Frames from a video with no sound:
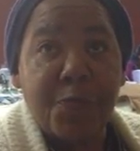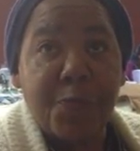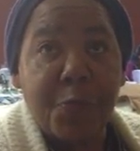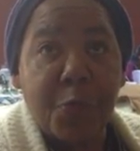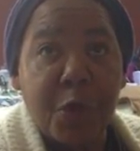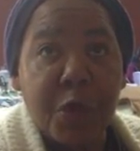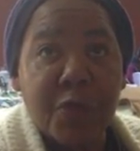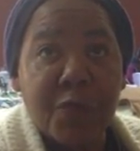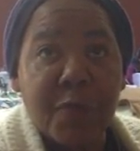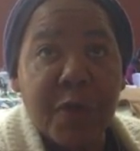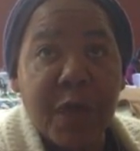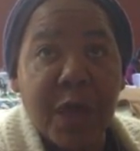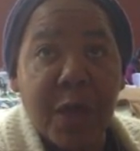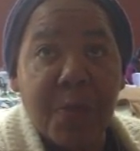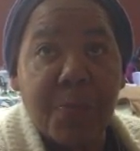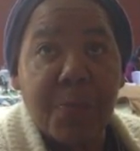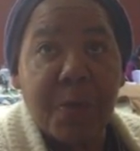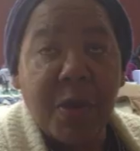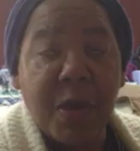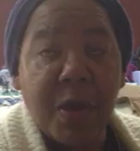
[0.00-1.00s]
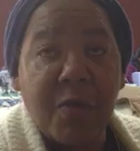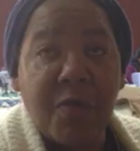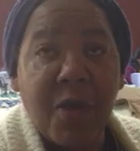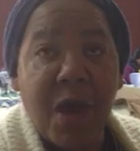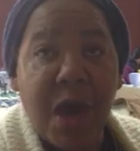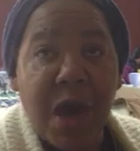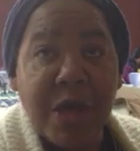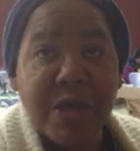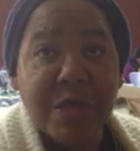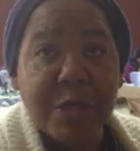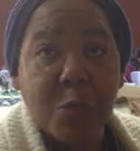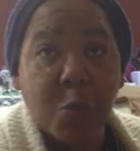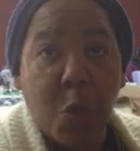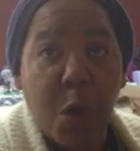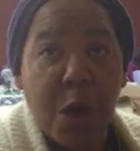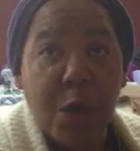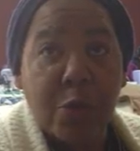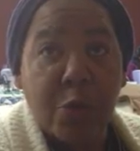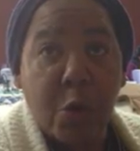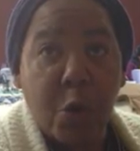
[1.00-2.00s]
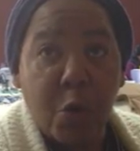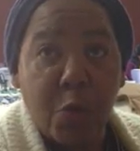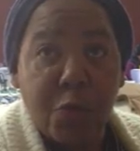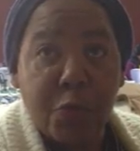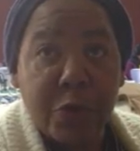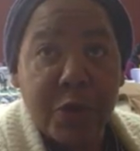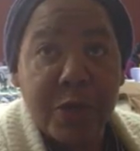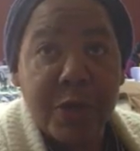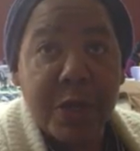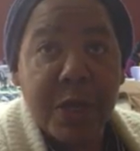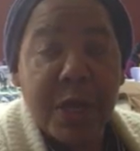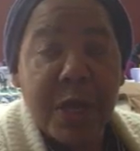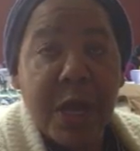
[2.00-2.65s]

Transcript: fourth of a cup of iced water over it,